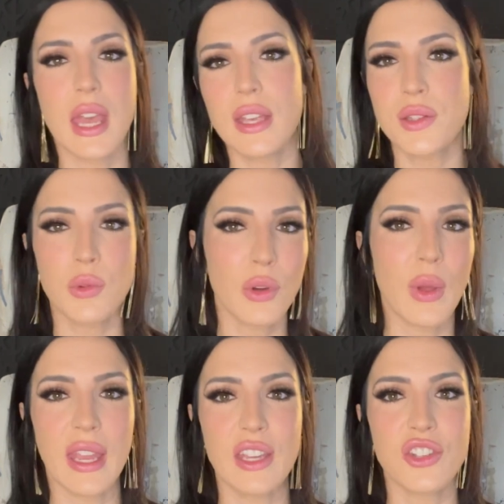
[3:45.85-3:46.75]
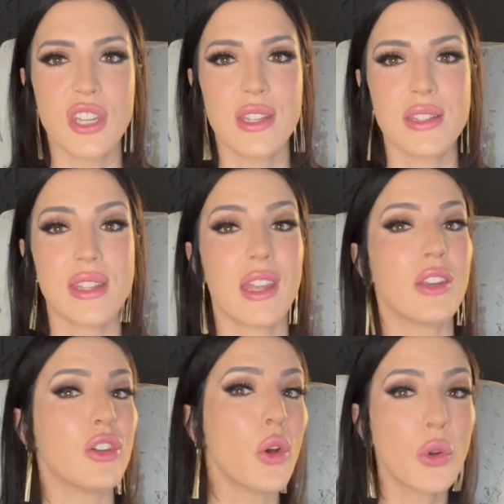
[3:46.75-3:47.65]
escrow agents,
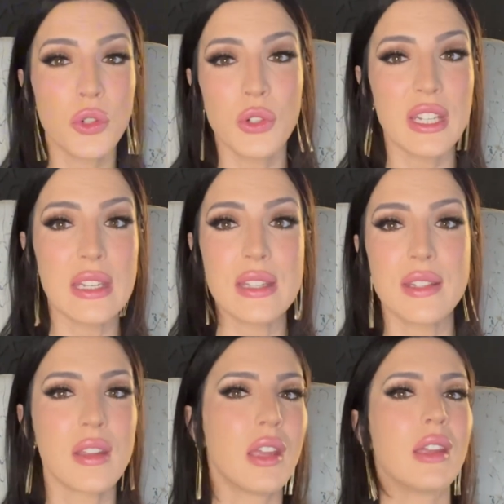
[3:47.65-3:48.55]
and notaries,